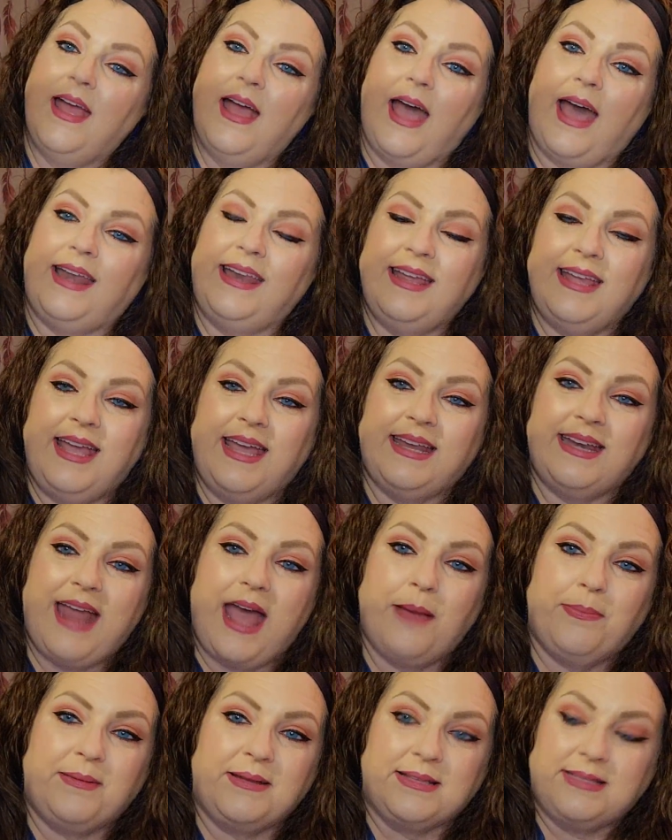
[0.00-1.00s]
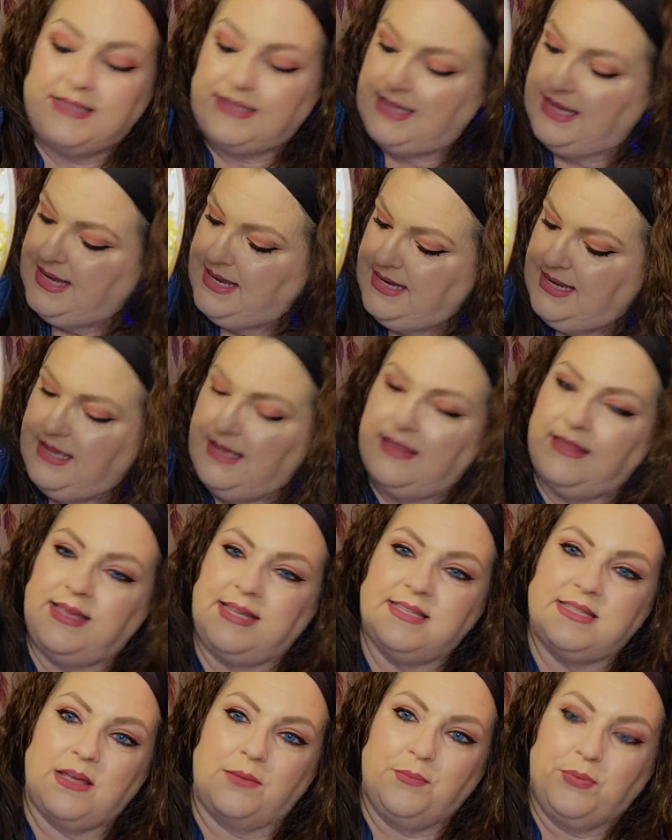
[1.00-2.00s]
I didn't get napkins to any of
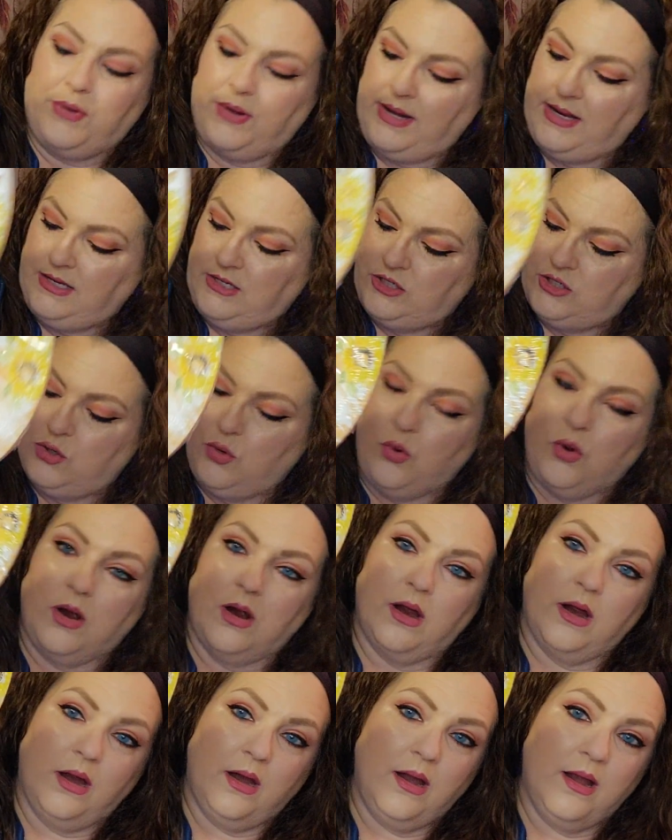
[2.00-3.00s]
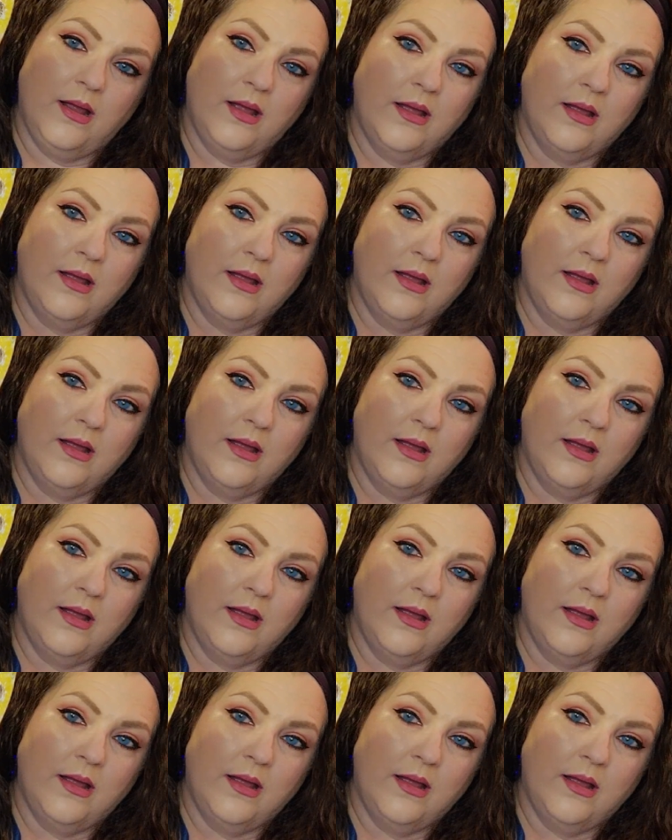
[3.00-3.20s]
these, I'm pretty sure.